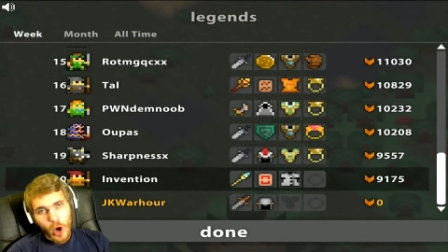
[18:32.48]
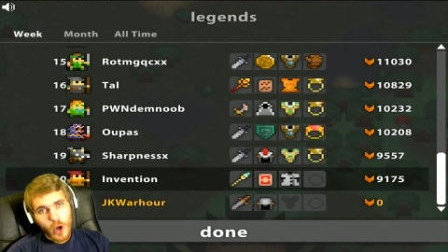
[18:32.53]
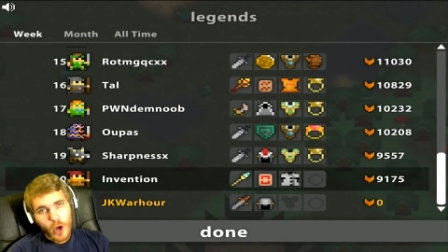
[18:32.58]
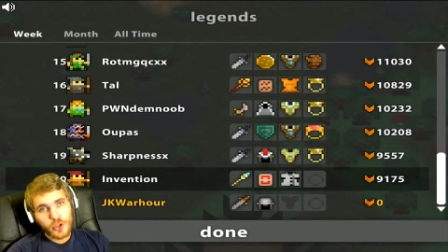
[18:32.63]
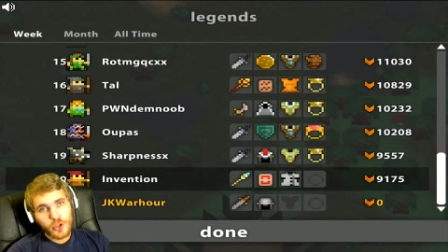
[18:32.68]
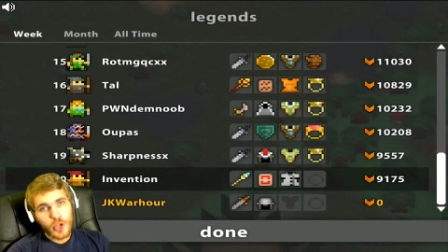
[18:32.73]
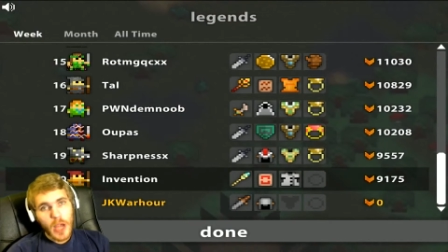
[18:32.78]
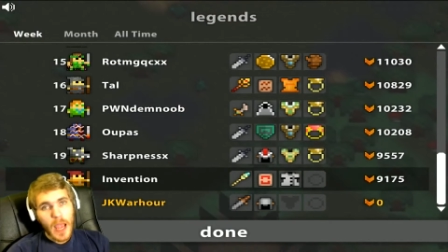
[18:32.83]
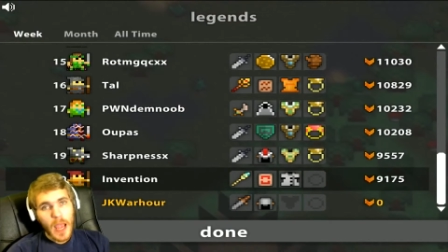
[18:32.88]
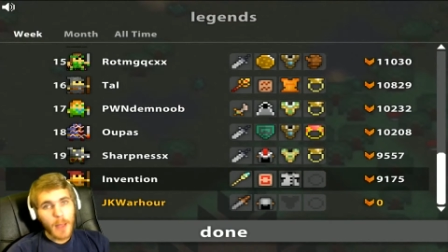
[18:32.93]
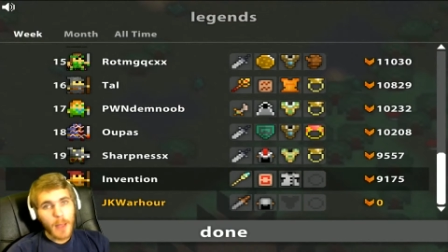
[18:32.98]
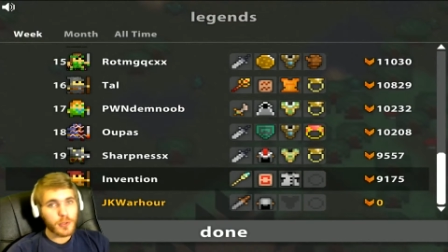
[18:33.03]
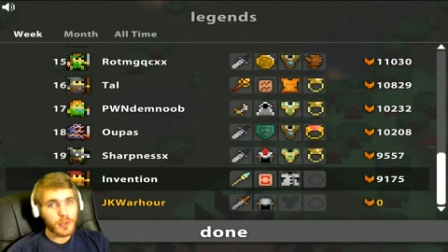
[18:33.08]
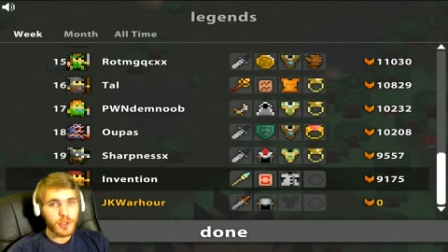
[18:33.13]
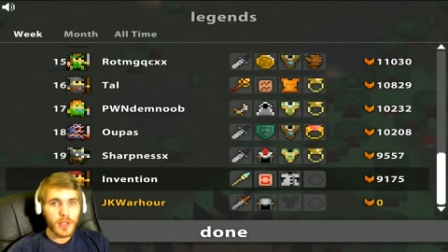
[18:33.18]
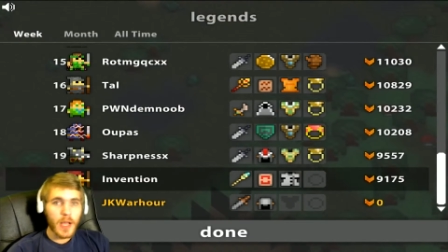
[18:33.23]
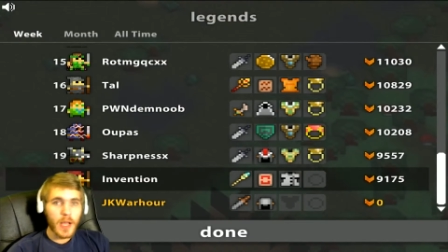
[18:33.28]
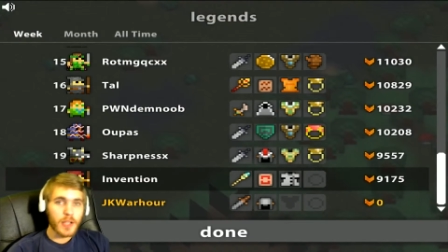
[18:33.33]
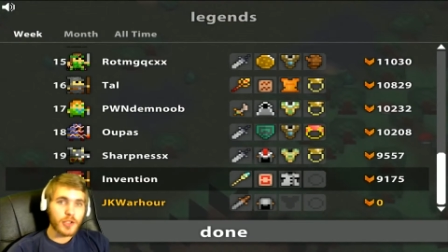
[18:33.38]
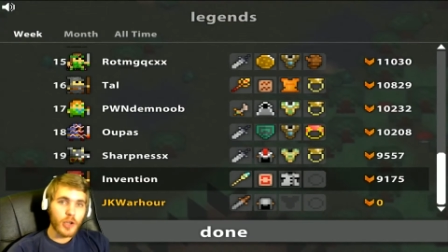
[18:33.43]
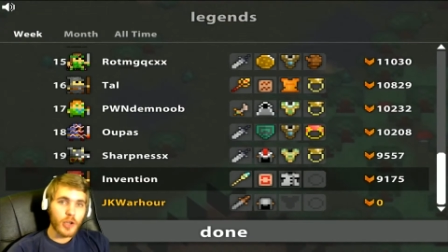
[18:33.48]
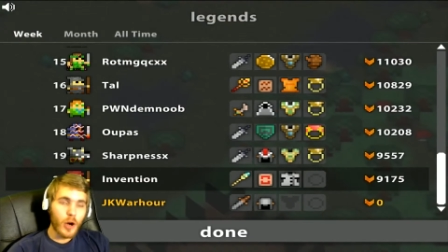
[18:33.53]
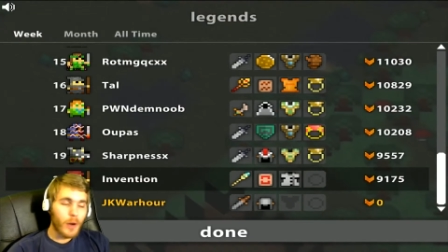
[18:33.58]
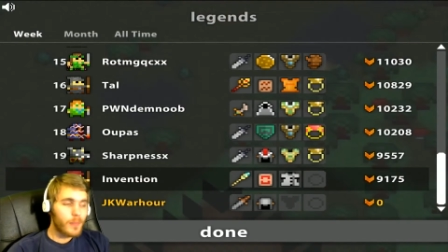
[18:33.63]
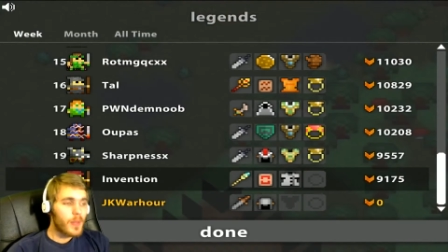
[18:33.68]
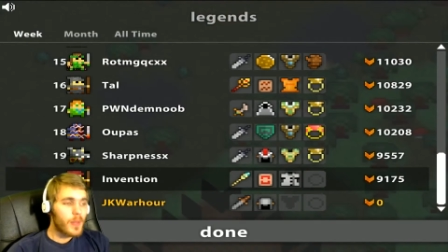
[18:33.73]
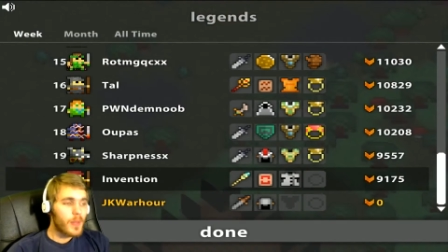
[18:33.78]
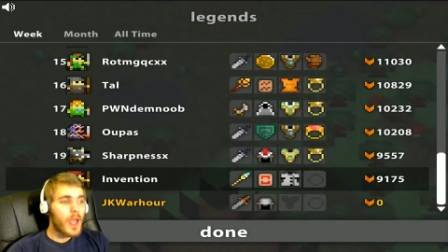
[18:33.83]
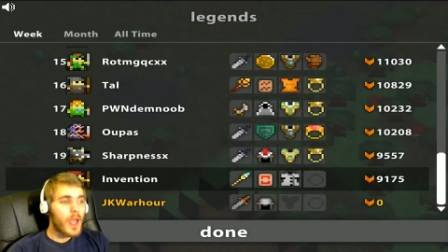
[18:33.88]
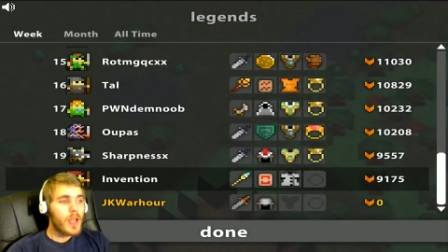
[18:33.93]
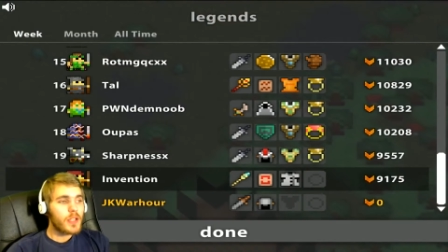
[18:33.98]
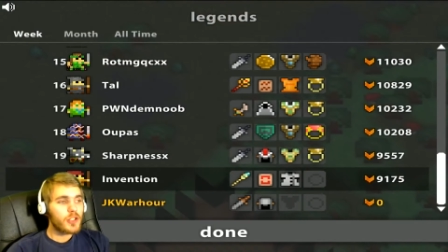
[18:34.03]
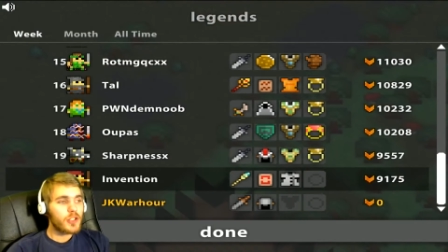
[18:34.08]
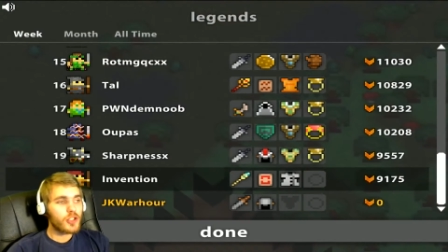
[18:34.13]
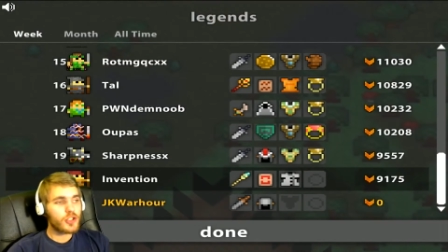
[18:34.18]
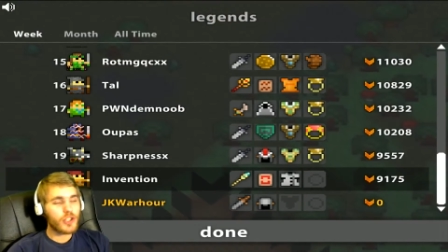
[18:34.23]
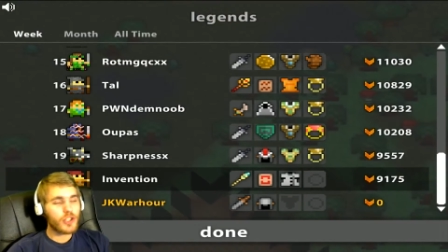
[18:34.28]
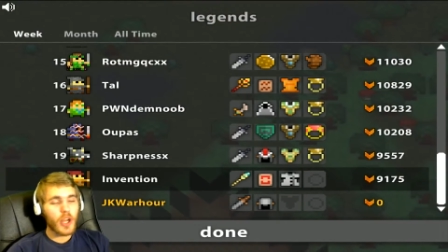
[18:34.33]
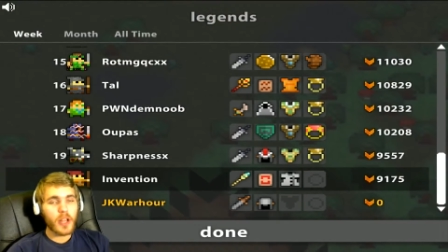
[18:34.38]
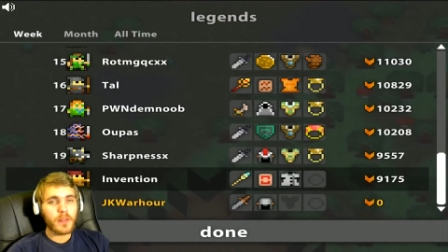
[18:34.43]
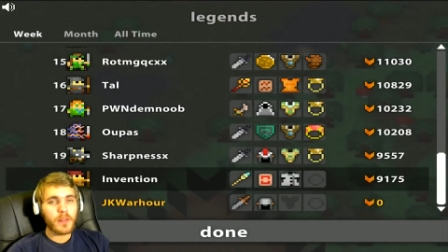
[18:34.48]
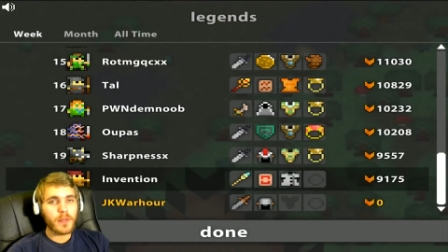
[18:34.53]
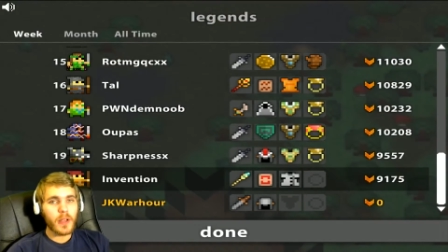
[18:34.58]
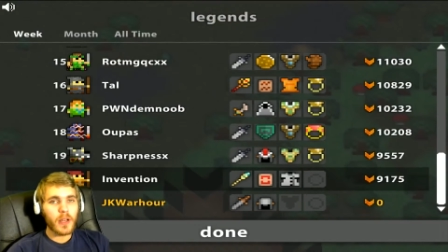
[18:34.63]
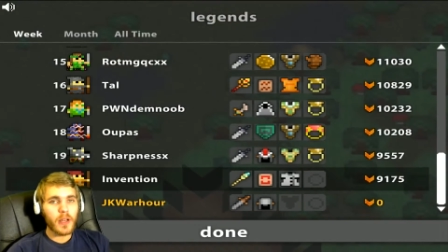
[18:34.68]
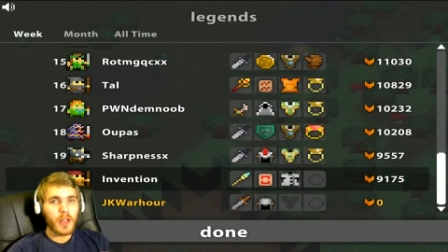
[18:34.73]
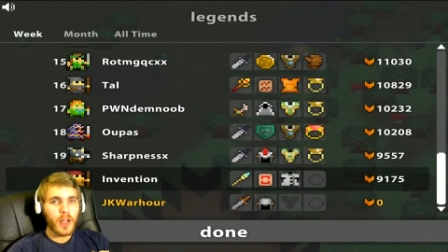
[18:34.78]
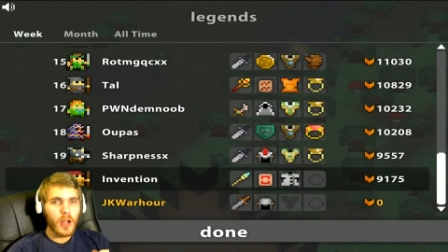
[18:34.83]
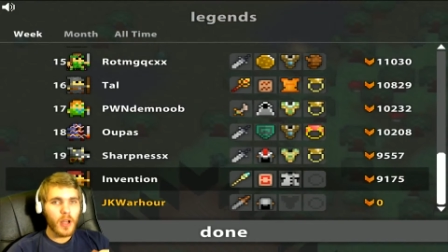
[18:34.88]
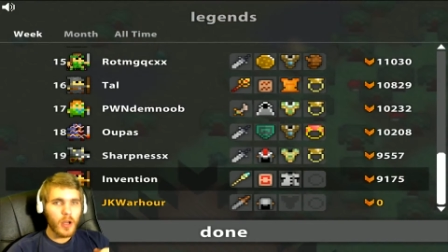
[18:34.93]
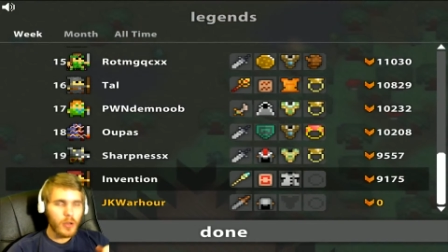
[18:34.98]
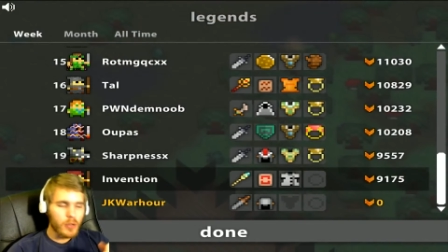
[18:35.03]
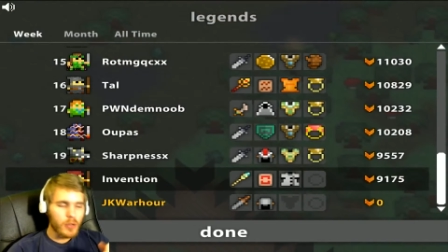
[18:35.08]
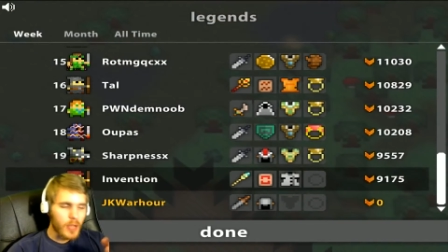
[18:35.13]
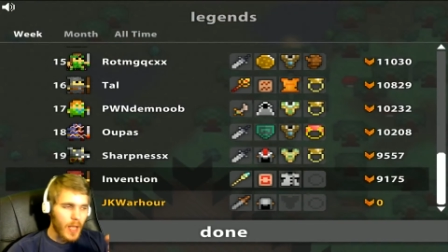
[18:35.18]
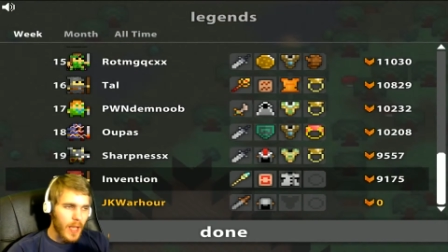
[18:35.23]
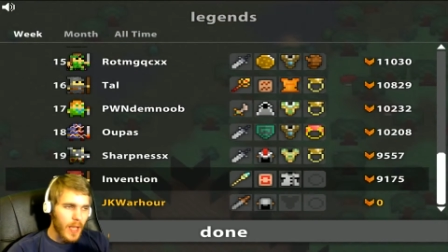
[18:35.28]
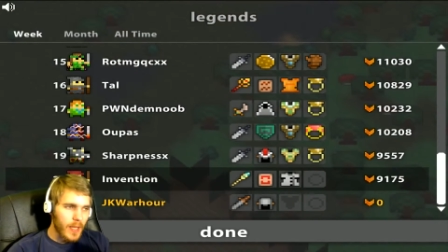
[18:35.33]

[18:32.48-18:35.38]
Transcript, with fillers: if you are subscribed, which your dash you are, just share the video,